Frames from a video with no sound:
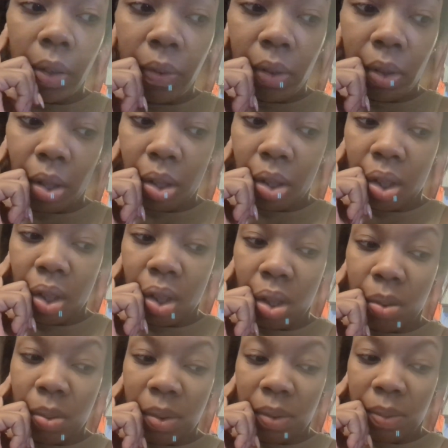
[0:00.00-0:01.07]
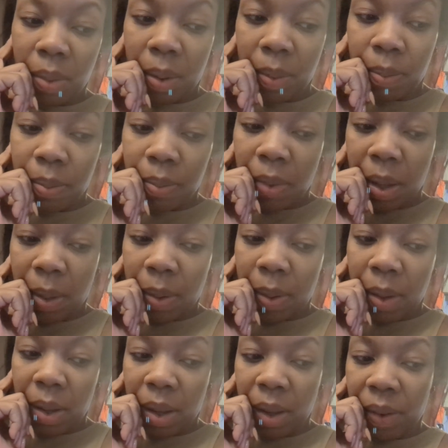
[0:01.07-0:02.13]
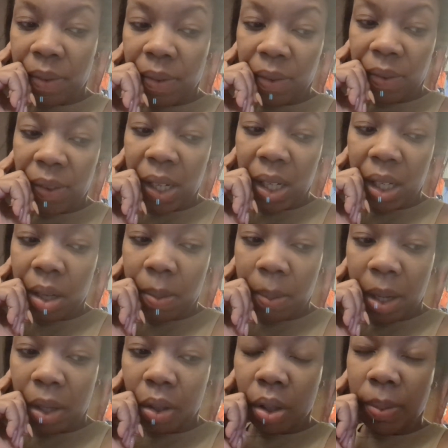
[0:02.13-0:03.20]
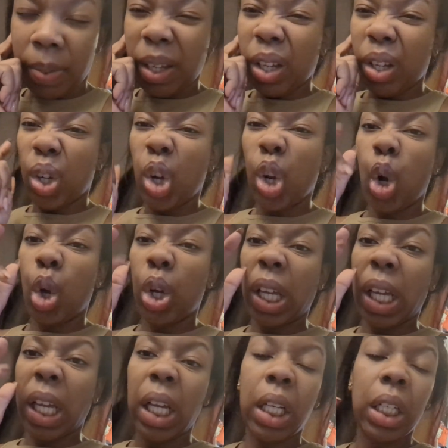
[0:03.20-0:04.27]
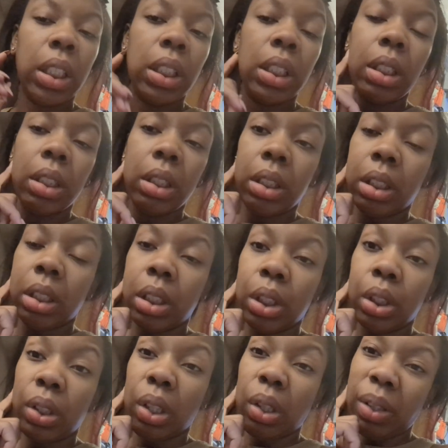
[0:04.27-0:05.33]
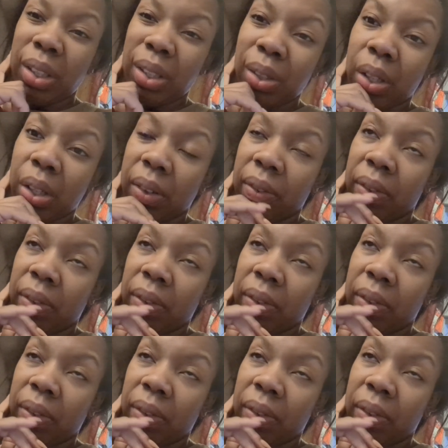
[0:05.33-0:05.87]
Versace shoes with. I have a feeling I might look a bit cloggy. So I don't know.